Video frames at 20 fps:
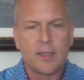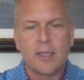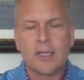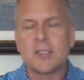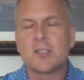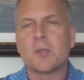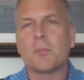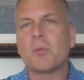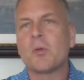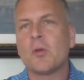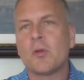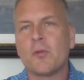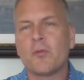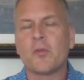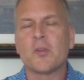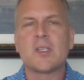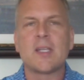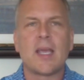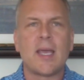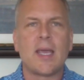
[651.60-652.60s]
It's a
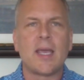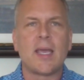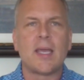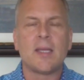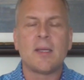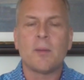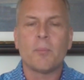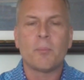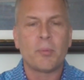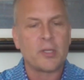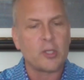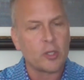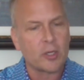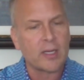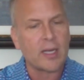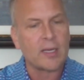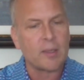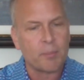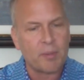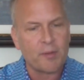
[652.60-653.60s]
beautiful day, but you're
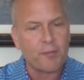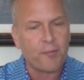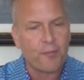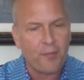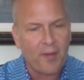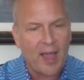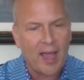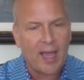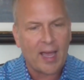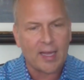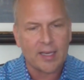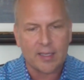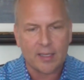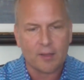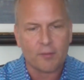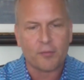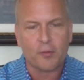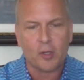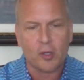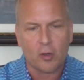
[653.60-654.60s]
going to be fat
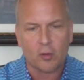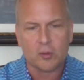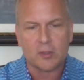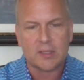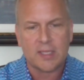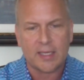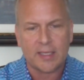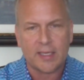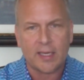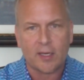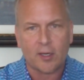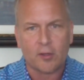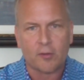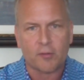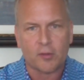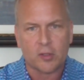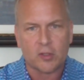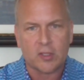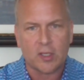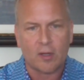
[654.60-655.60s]
if you don't take care
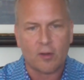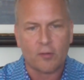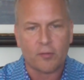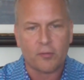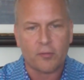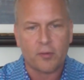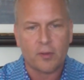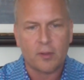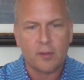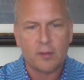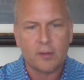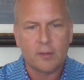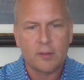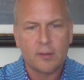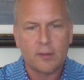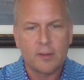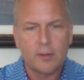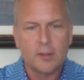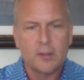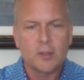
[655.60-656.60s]
of yourself.
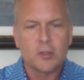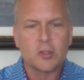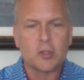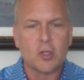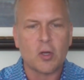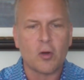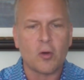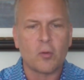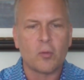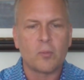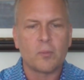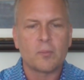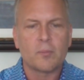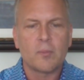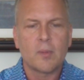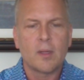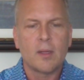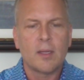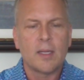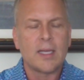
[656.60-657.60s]
So
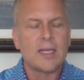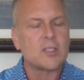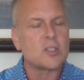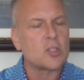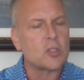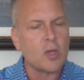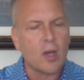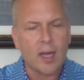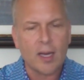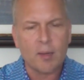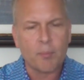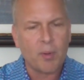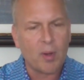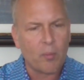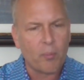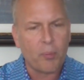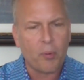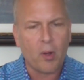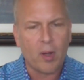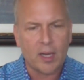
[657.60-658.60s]
it's not
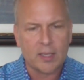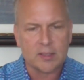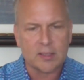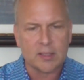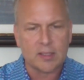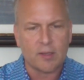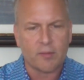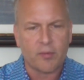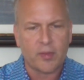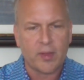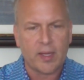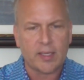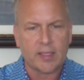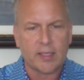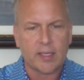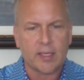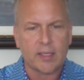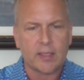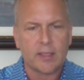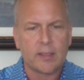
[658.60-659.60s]
about positive
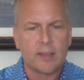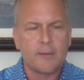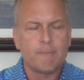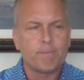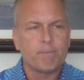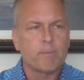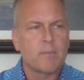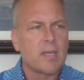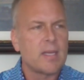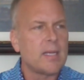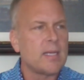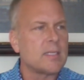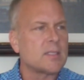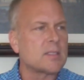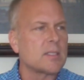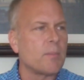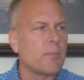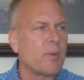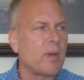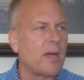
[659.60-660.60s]
thinking,
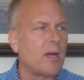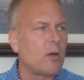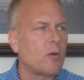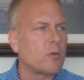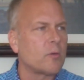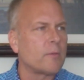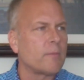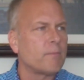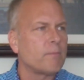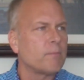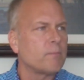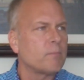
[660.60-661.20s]
it's about